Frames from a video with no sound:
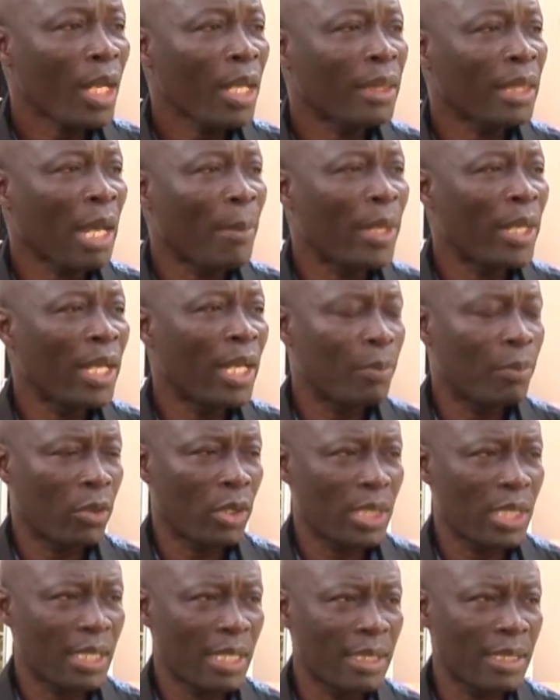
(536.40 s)
Tamale
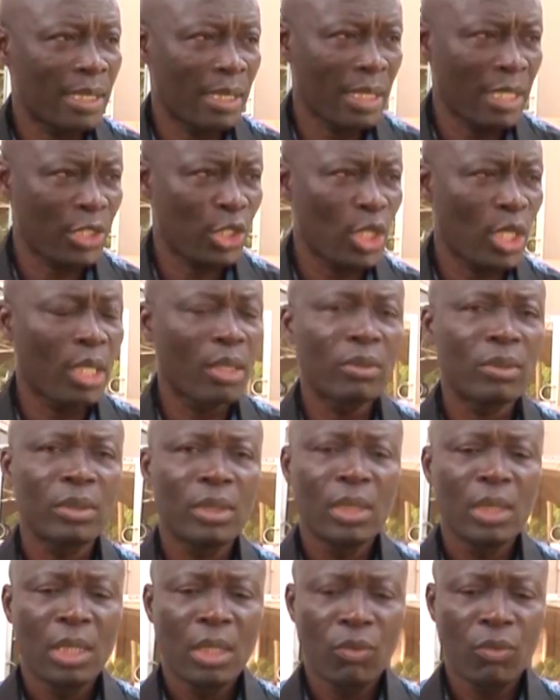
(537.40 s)
Airport is international,
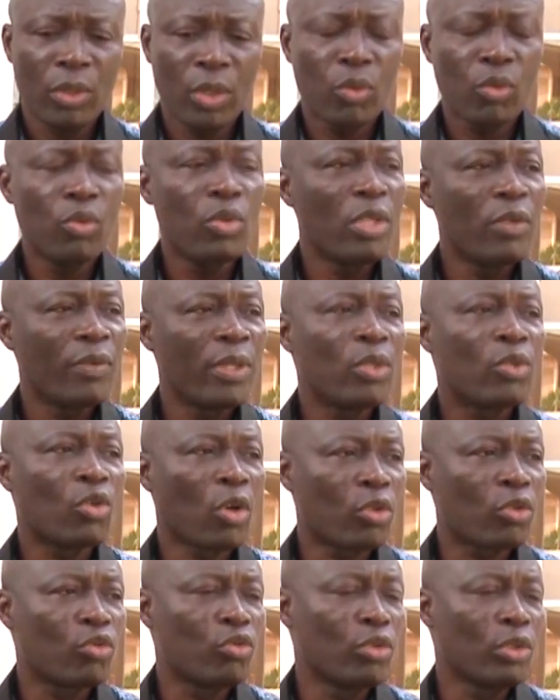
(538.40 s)
we could even
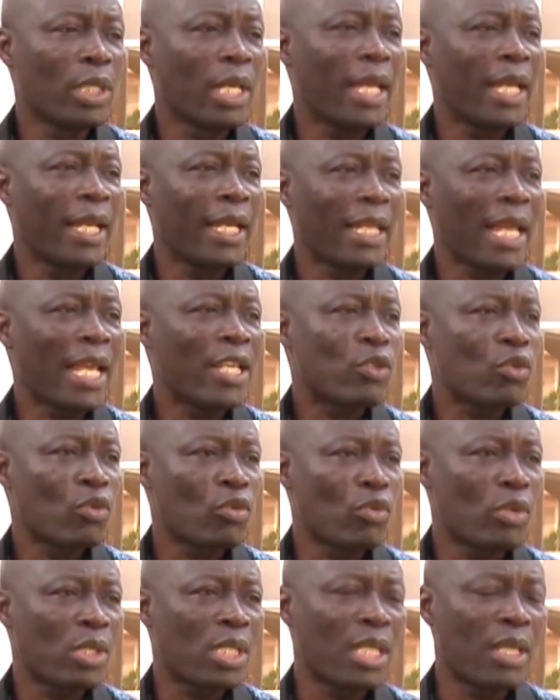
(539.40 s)
talk to the airlines too
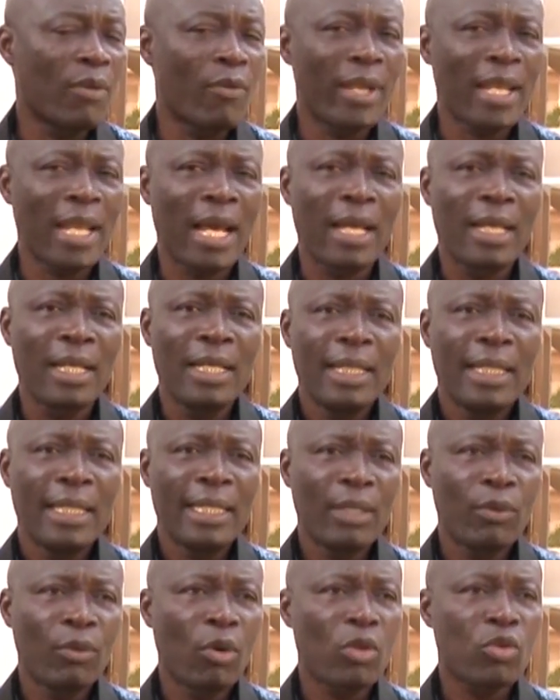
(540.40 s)
to see whether
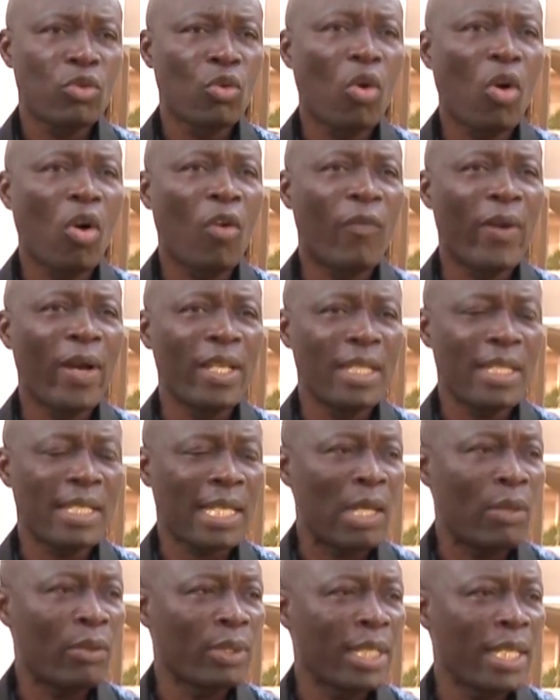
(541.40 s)
they will also offer
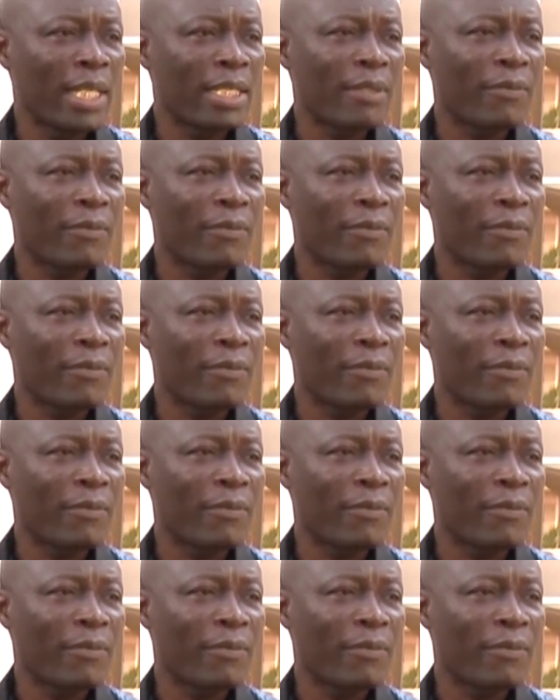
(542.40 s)
discounted